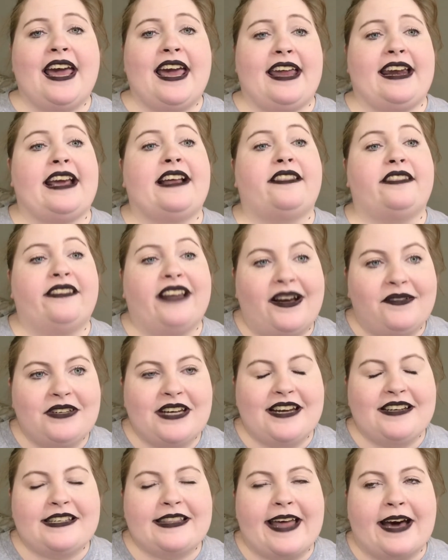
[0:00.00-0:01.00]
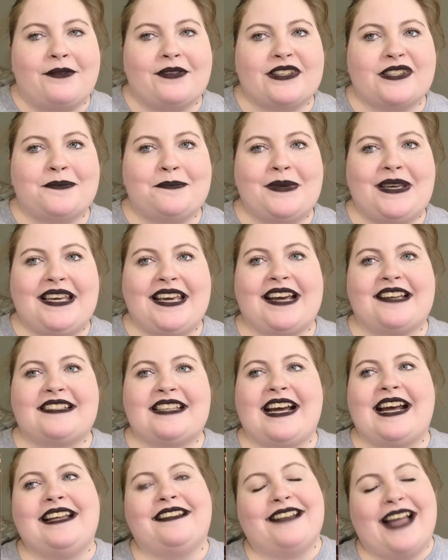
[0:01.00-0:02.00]
And I loved it. That was
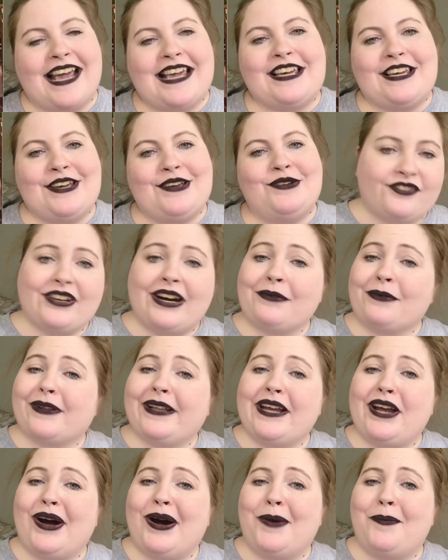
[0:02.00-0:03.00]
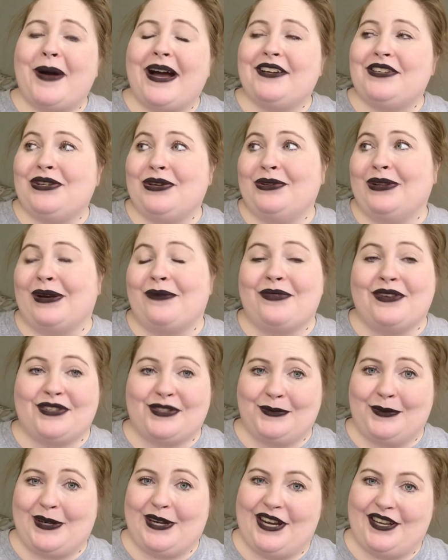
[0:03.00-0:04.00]
P.S. I Like You. So I really hope I do love
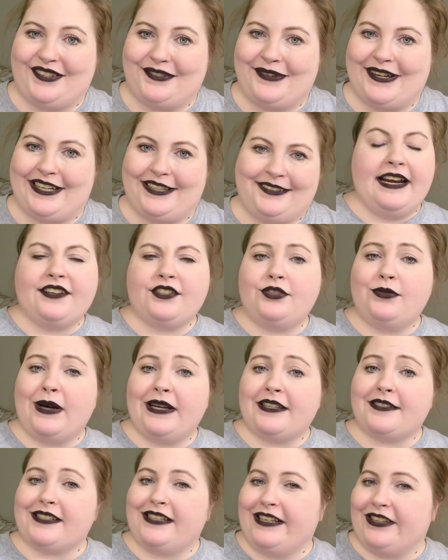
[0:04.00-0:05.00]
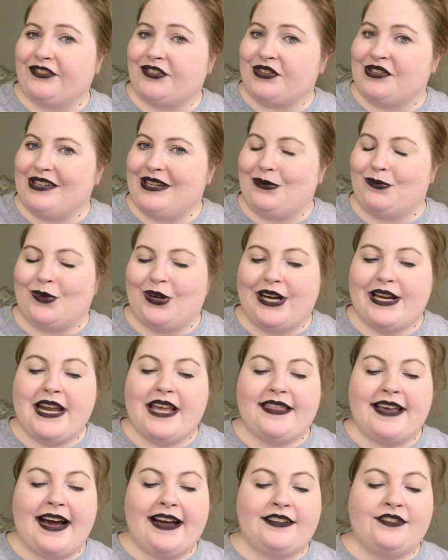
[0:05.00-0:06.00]
this one as well. Next one is an interesting one.
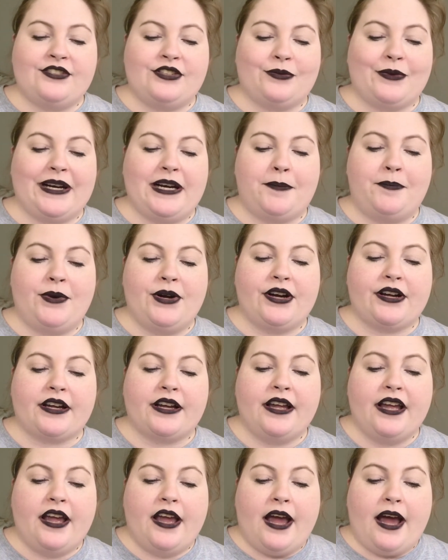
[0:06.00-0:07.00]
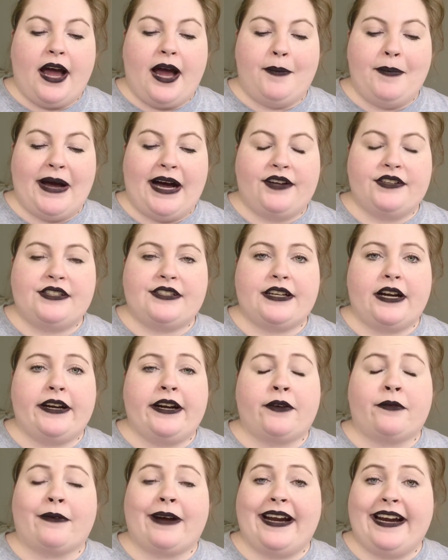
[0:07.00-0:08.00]
That is to read a book about
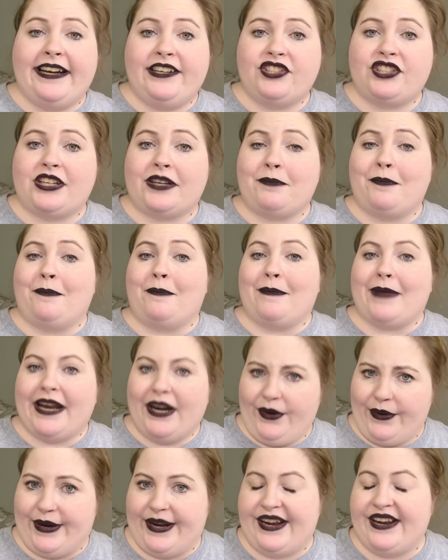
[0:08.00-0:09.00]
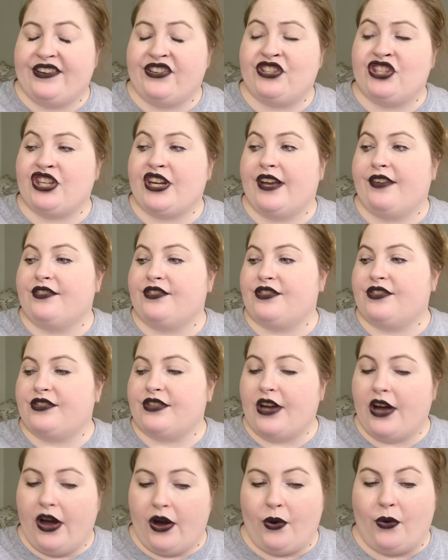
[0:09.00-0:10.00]
an arranged marriage.
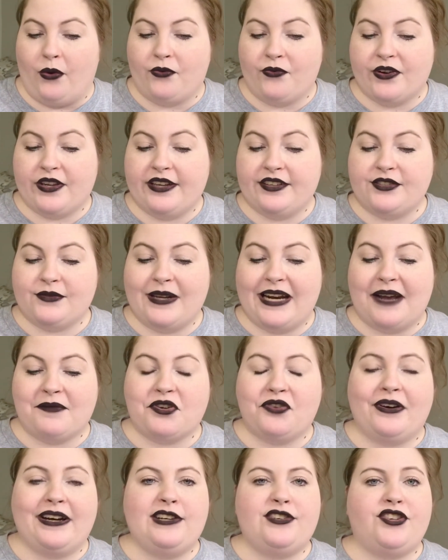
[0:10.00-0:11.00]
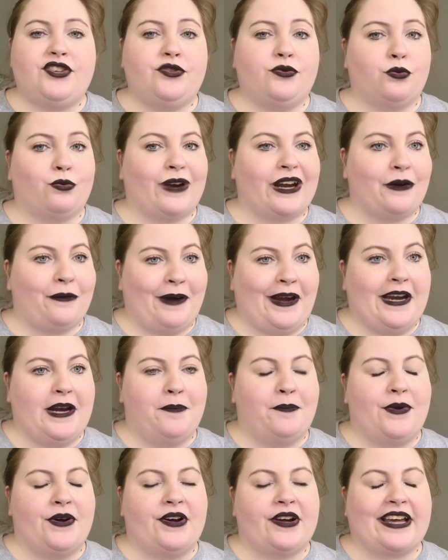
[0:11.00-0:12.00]
So for this one, I'm going to reread a
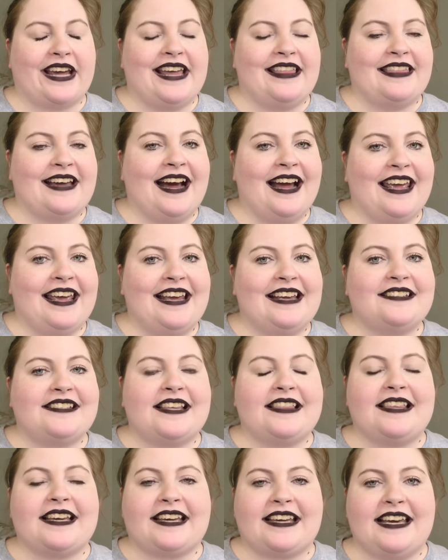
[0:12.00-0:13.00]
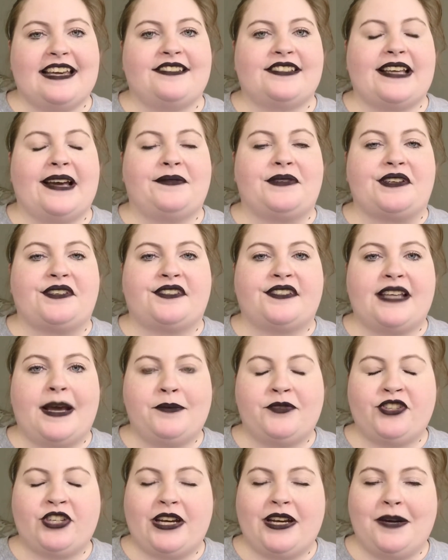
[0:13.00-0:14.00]
book, and that is The Kiss of
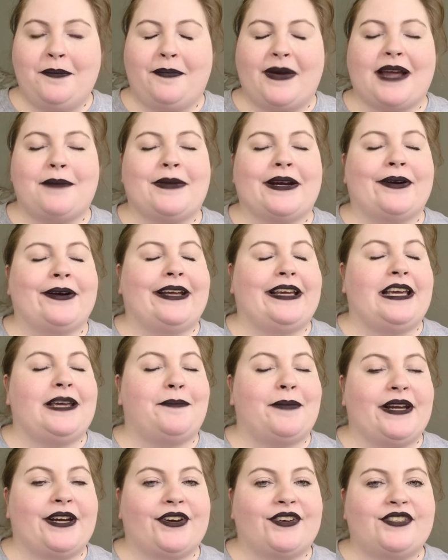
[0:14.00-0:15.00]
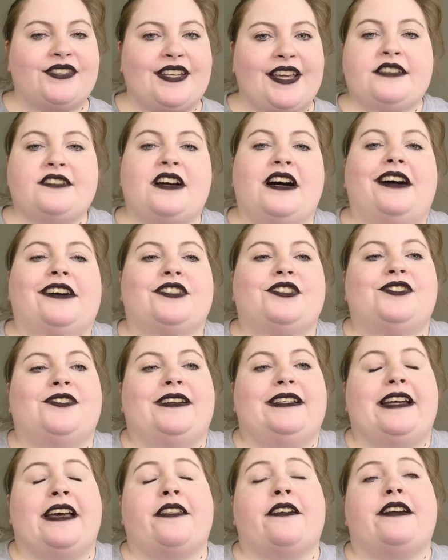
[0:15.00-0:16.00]
Deception by Mary E. Pearson. This is also
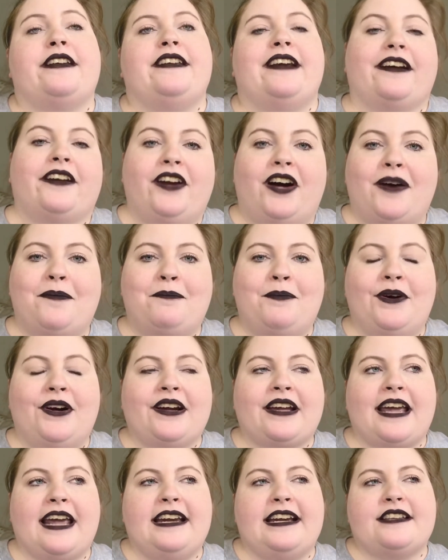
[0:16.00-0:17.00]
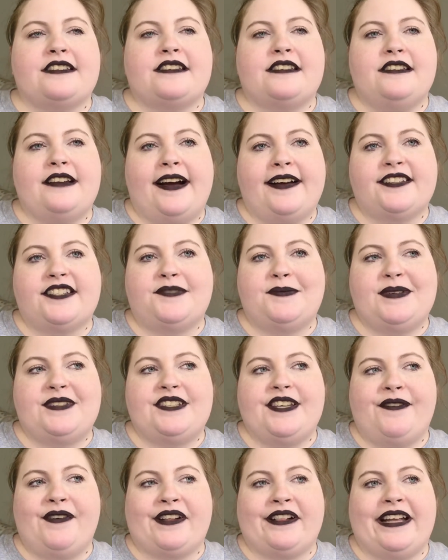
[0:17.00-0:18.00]
another young adult book, and it's not
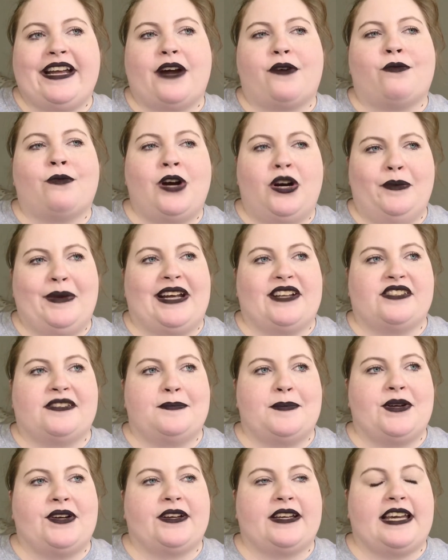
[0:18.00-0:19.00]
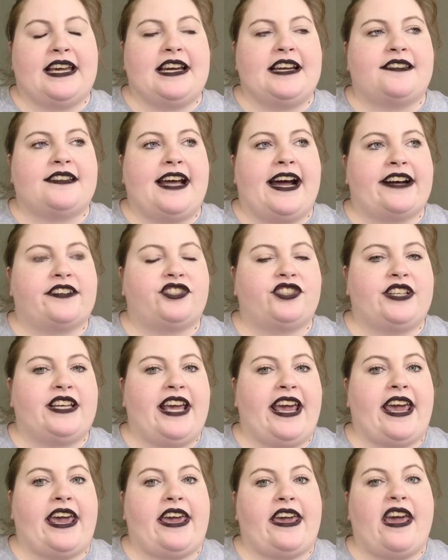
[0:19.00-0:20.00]
specifically a romance book. It is
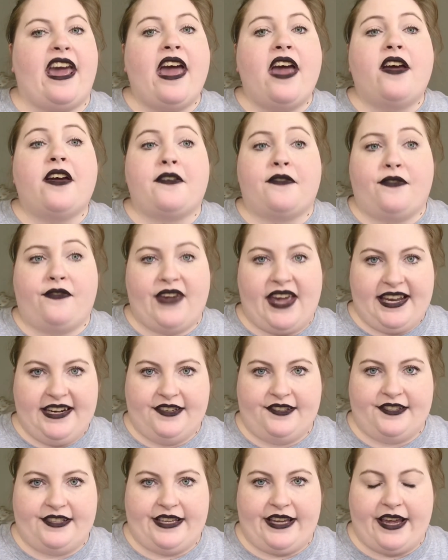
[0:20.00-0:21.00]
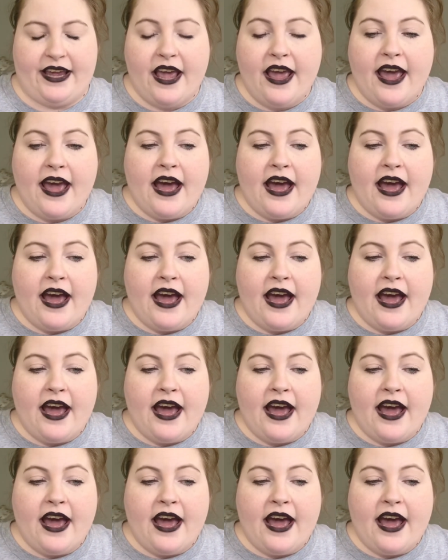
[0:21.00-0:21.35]
actually a fantasy.